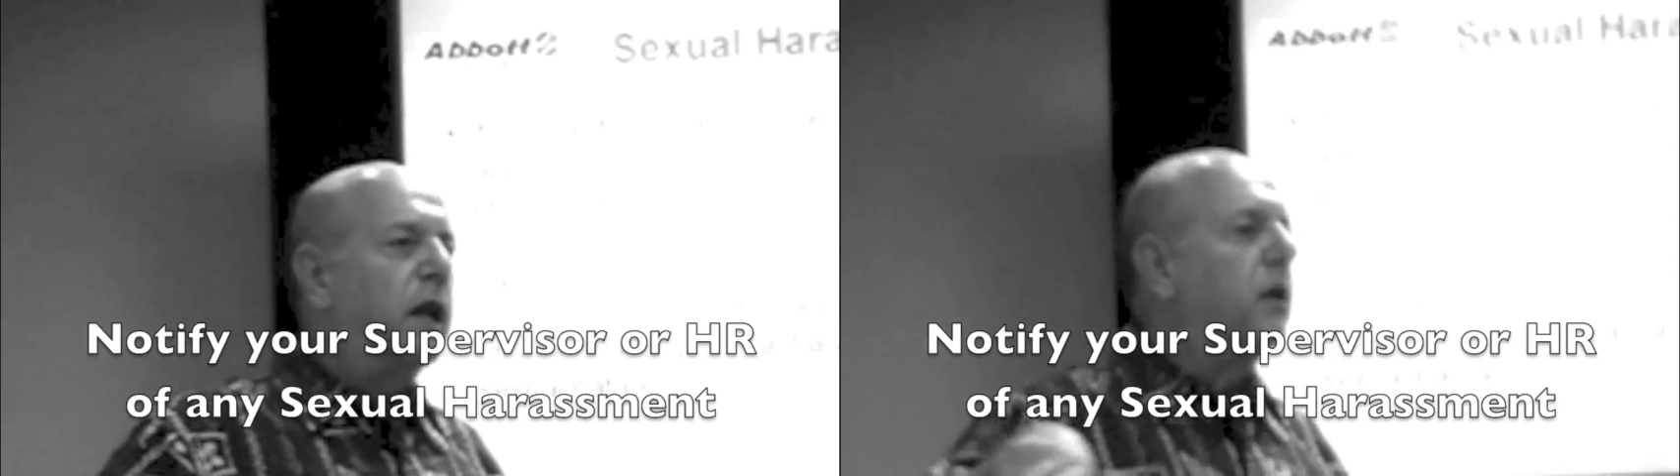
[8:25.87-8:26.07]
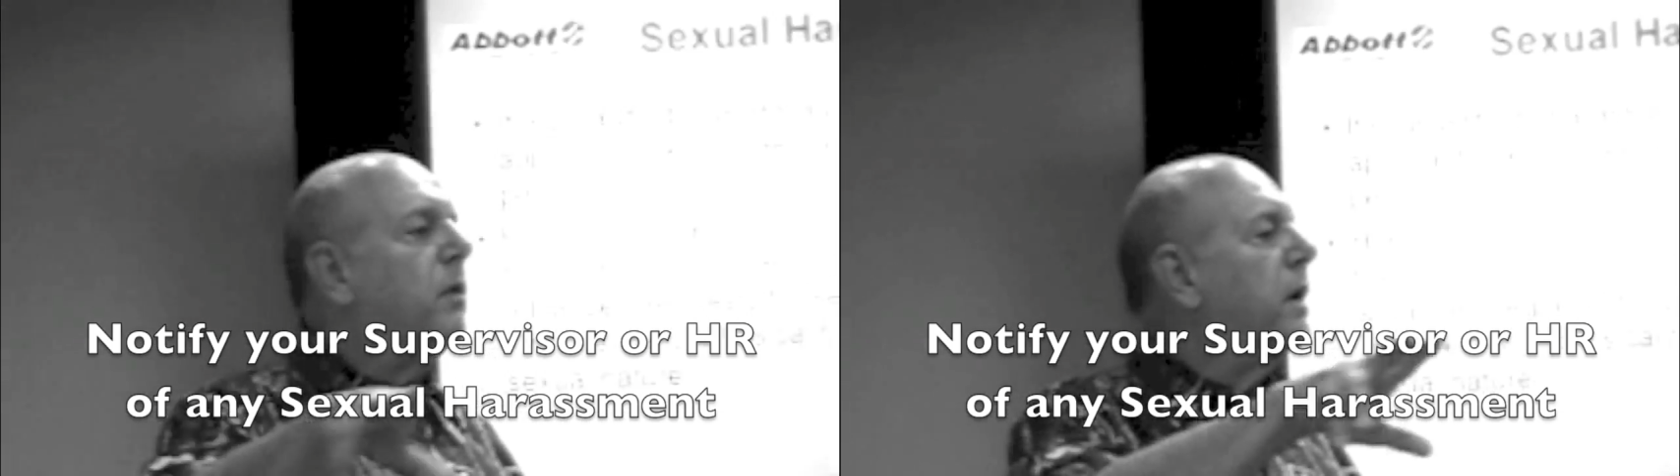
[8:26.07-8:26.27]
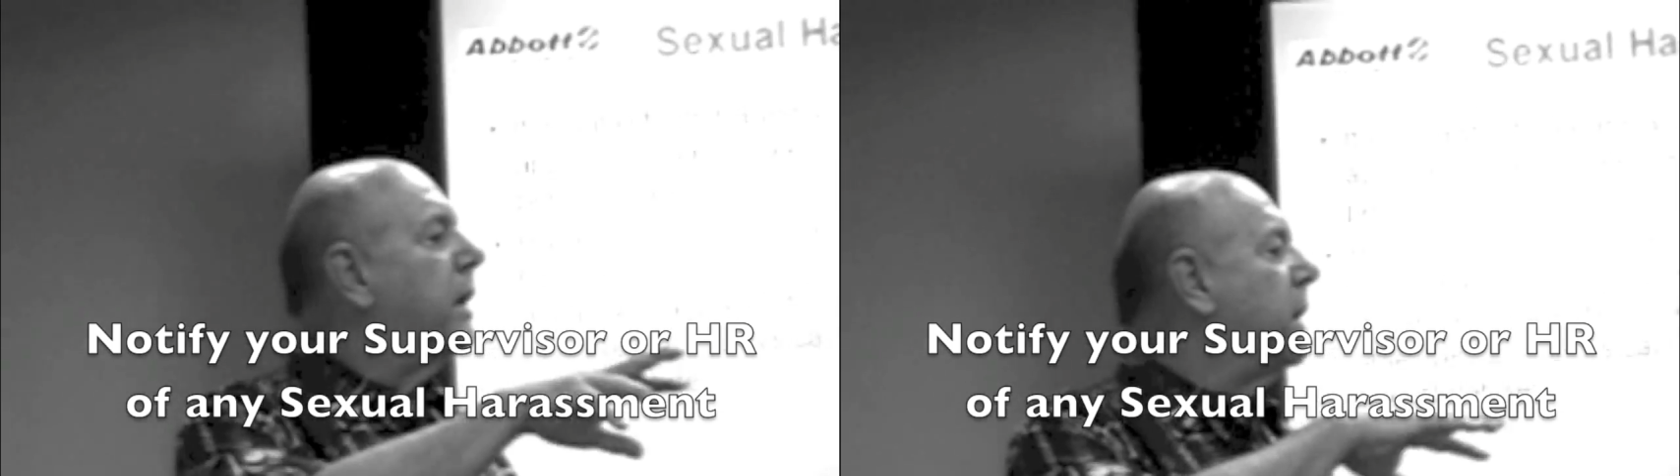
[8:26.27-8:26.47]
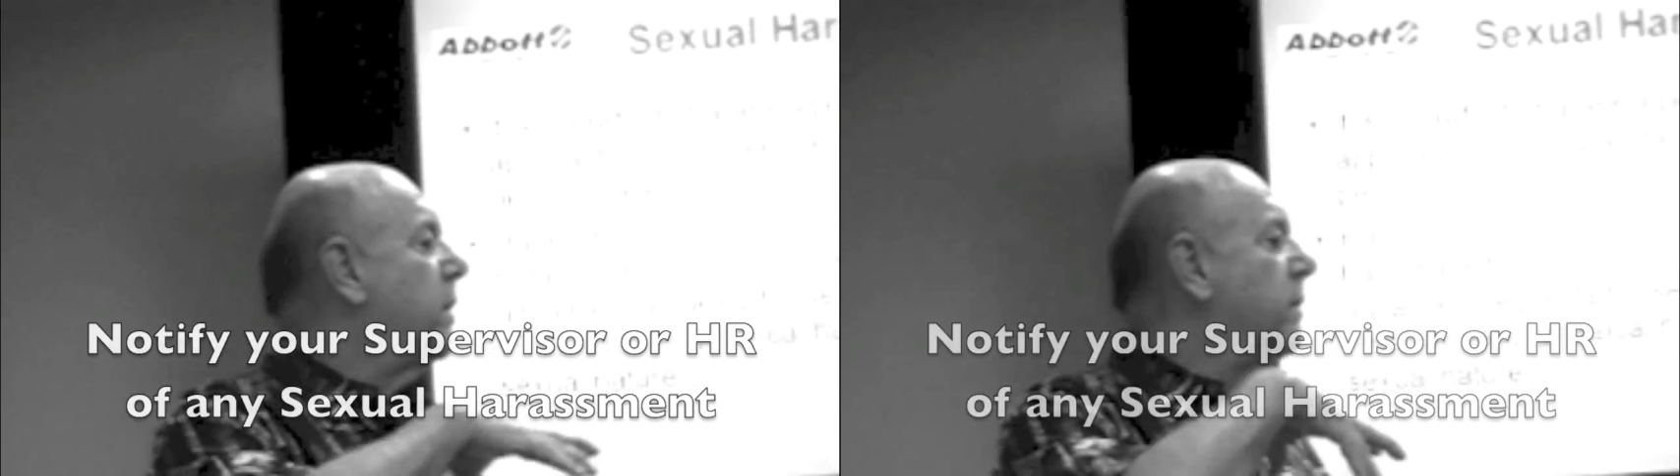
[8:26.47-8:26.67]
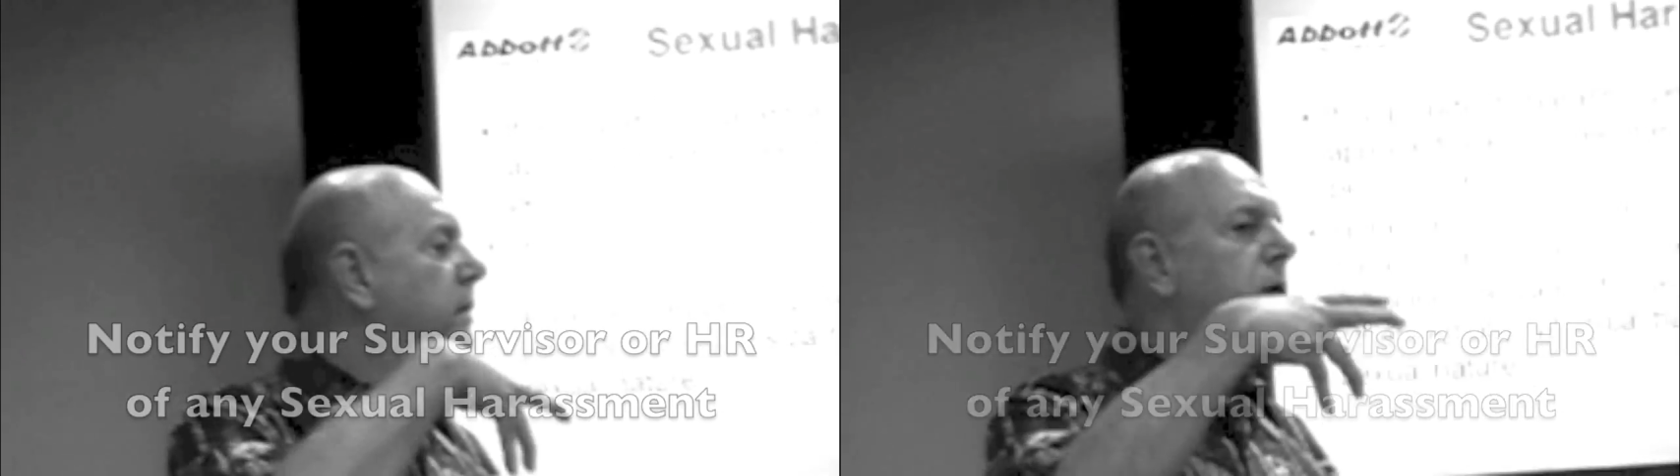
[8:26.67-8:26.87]
anyone in
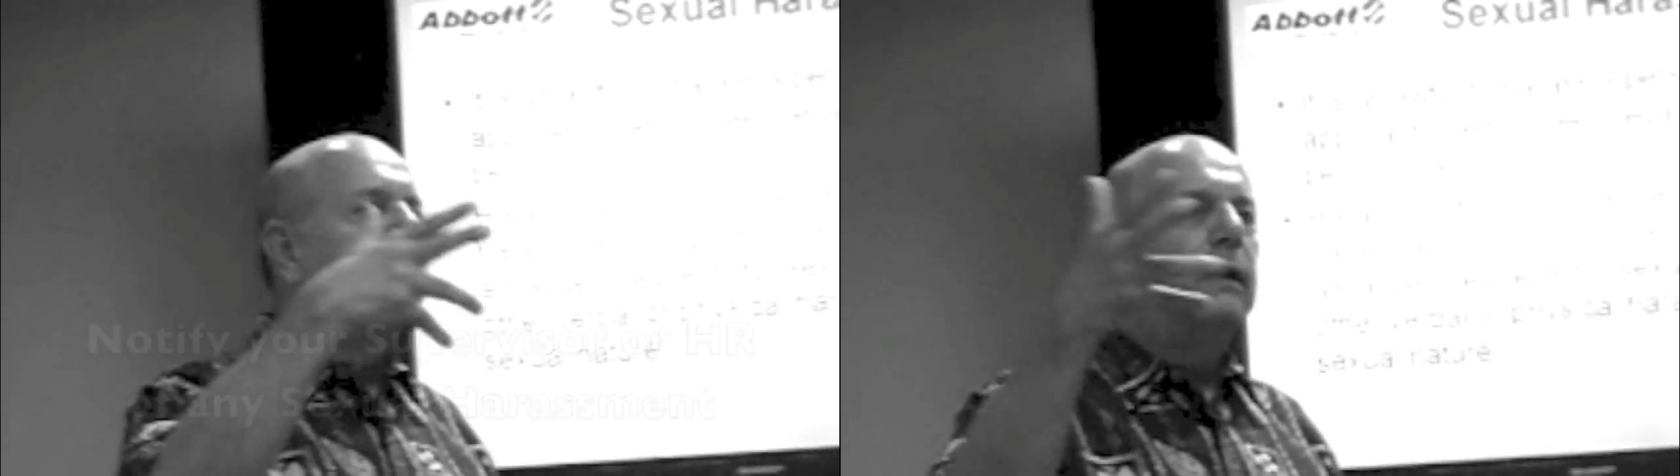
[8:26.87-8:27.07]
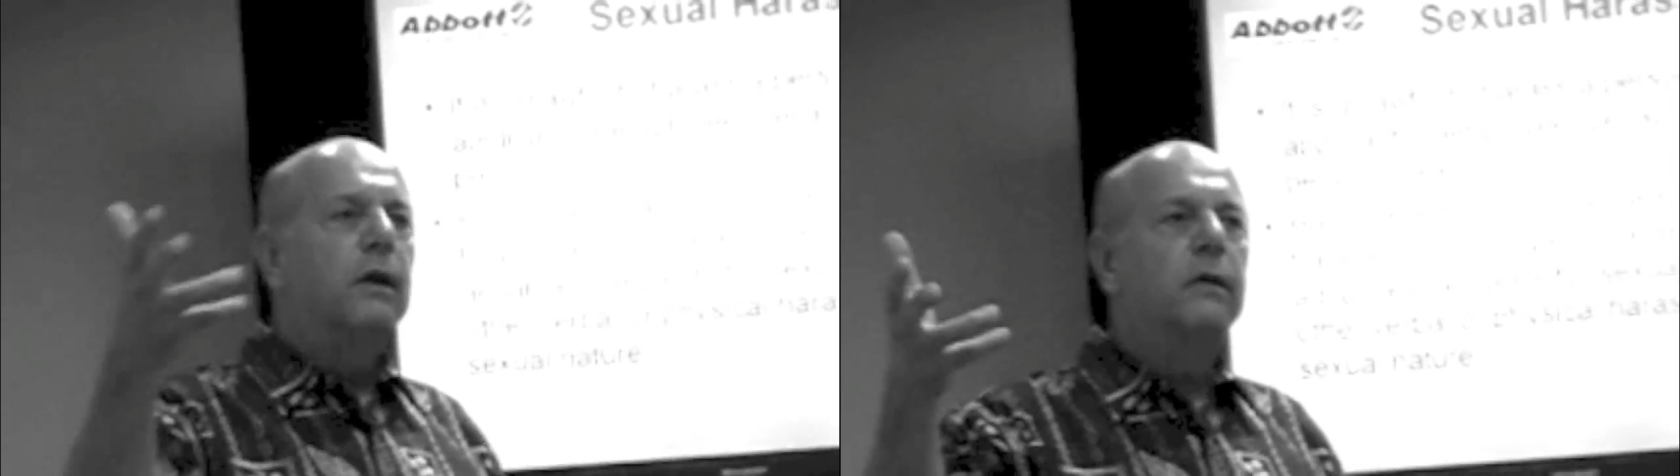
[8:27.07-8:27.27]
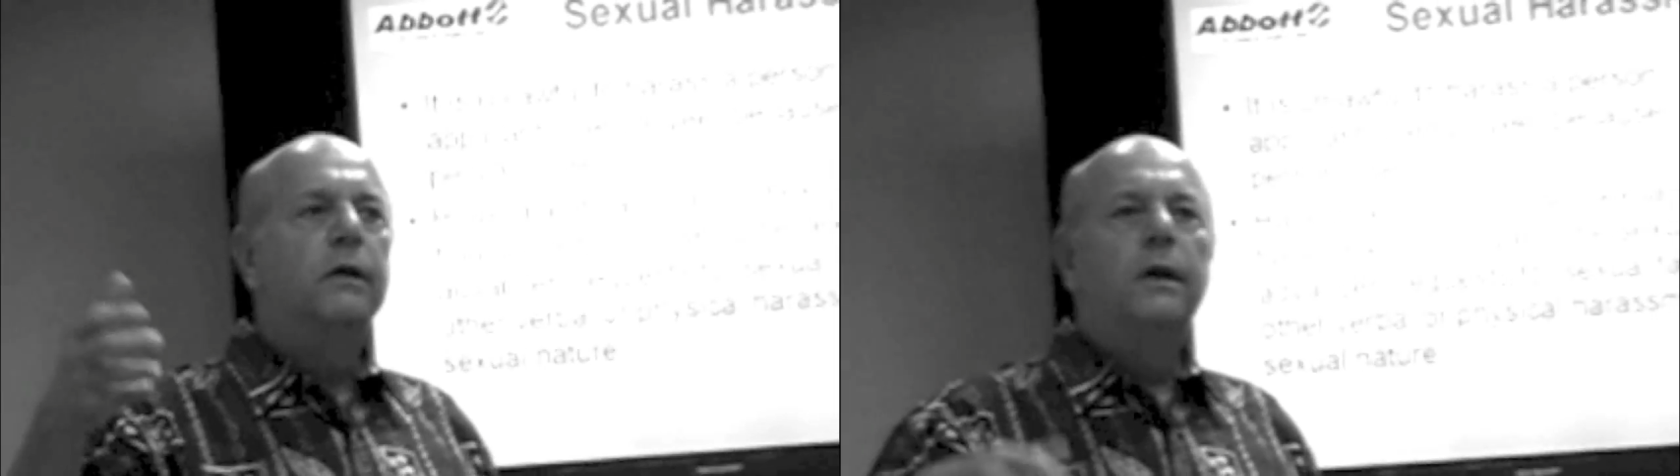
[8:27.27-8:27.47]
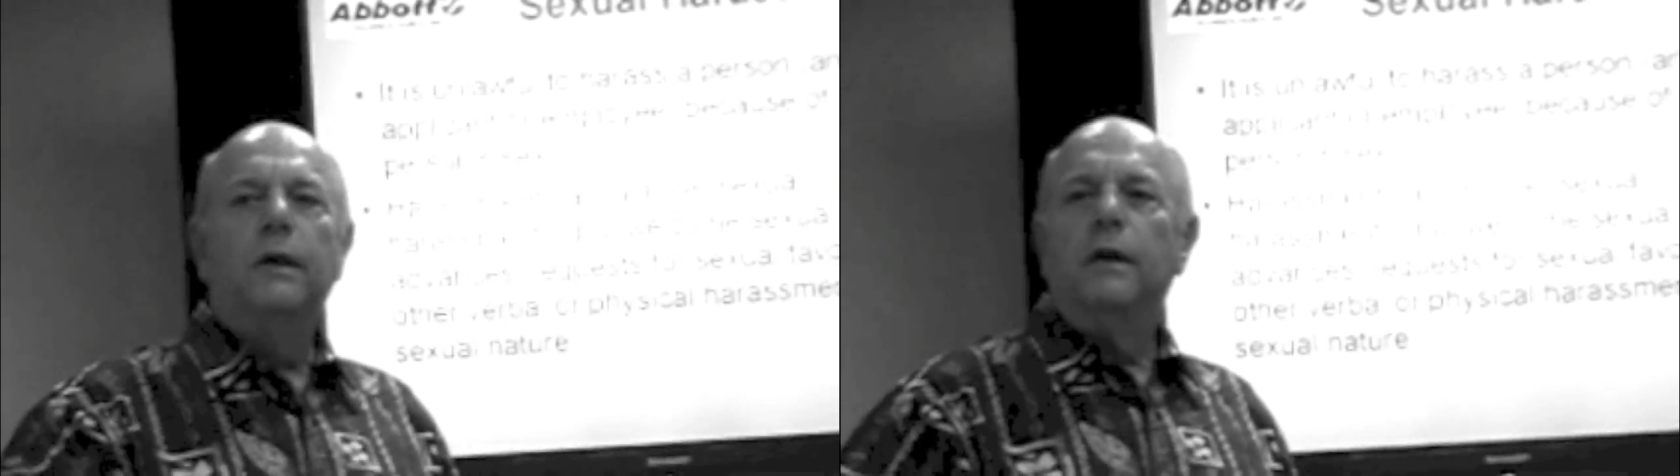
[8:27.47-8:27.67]
here, you know,